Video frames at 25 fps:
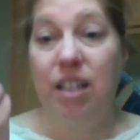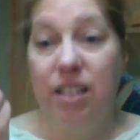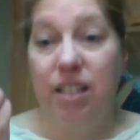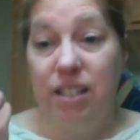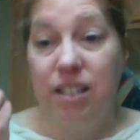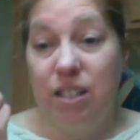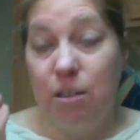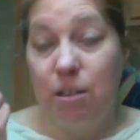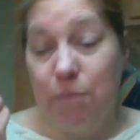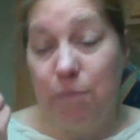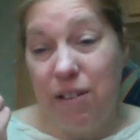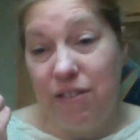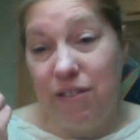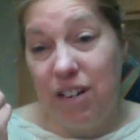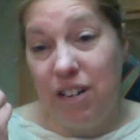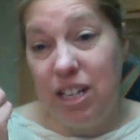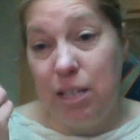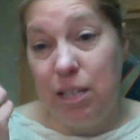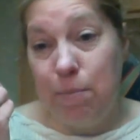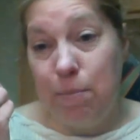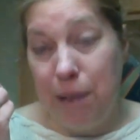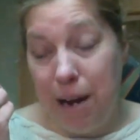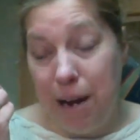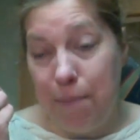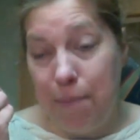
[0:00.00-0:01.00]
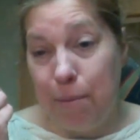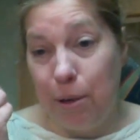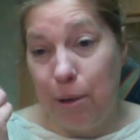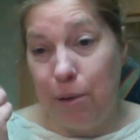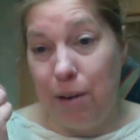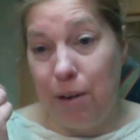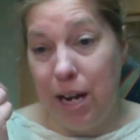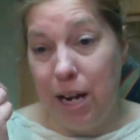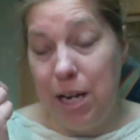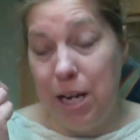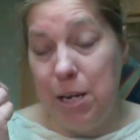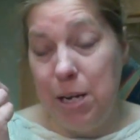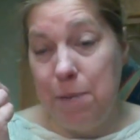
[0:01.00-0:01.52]
So my friend's pepper,
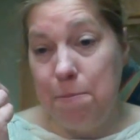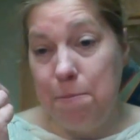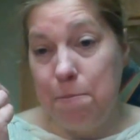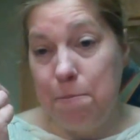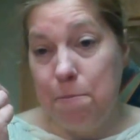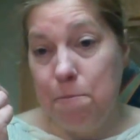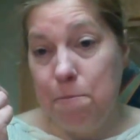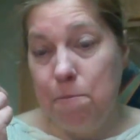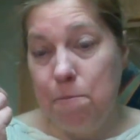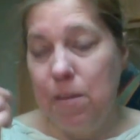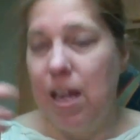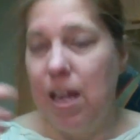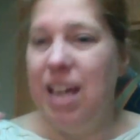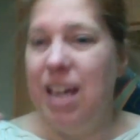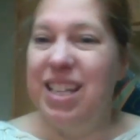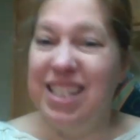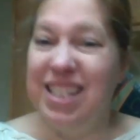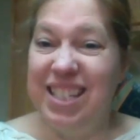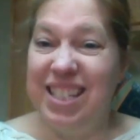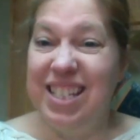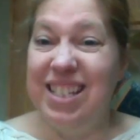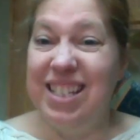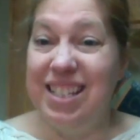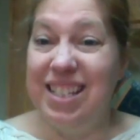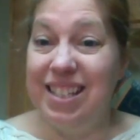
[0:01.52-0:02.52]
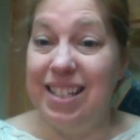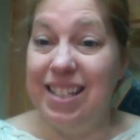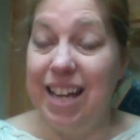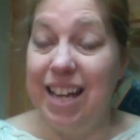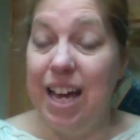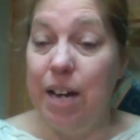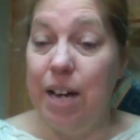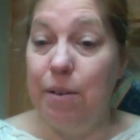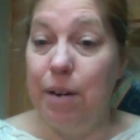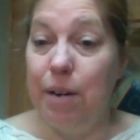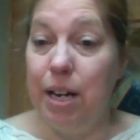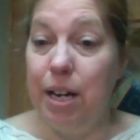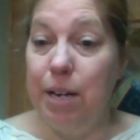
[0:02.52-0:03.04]
right? Has seeds
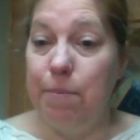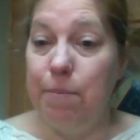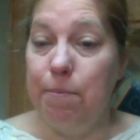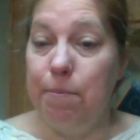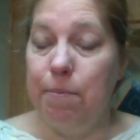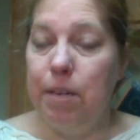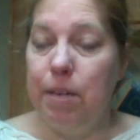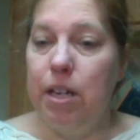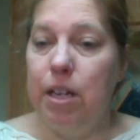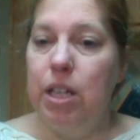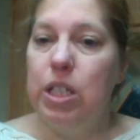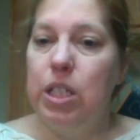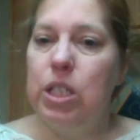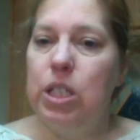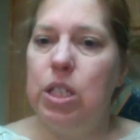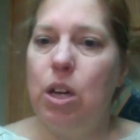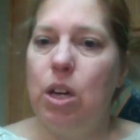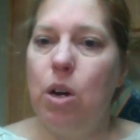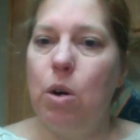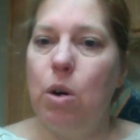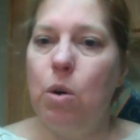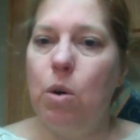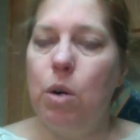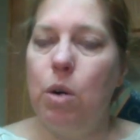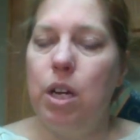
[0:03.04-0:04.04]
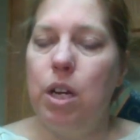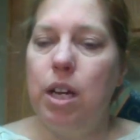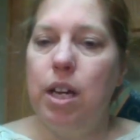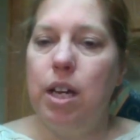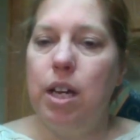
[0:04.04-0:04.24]
inside, right? So